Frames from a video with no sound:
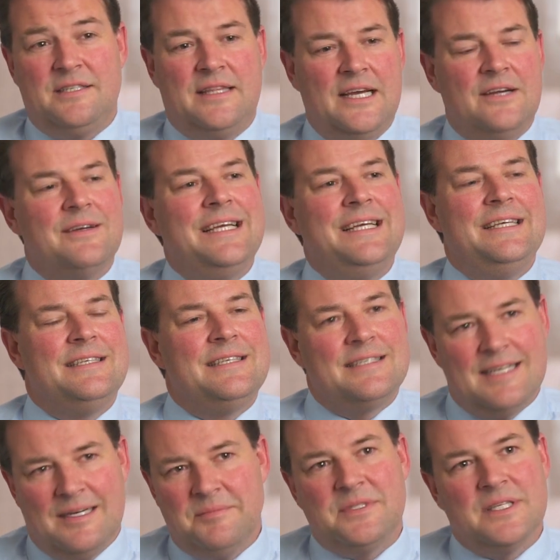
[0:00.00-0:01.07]
There is
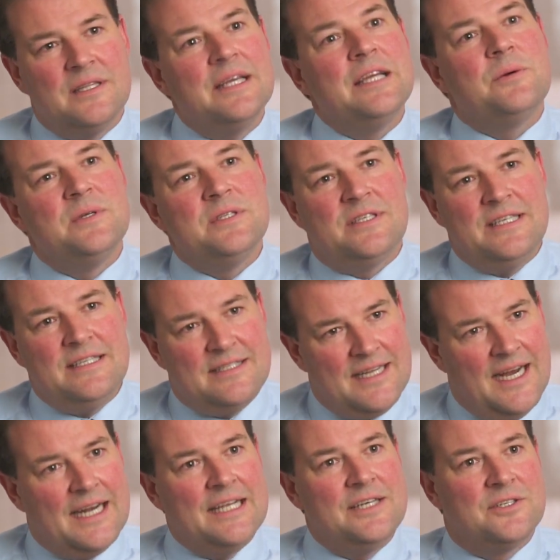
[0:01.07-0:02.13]
some delinquency
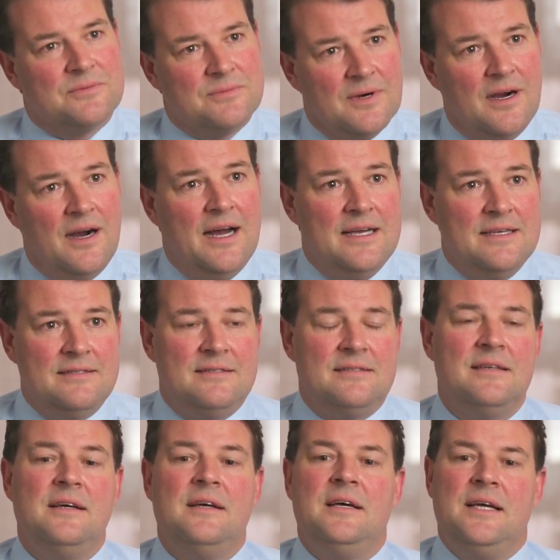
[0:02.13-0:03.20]
starting to rise
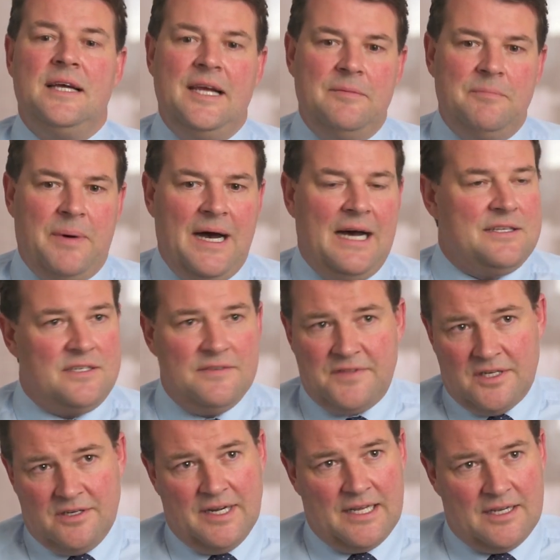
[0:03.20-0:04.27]
in parts of
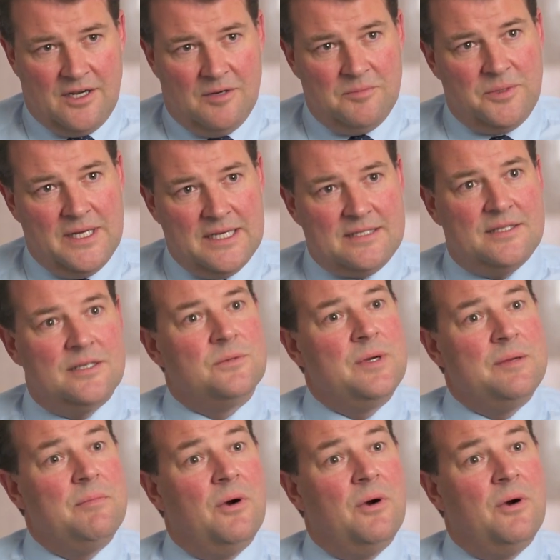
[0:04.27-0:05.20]
the credit complex that we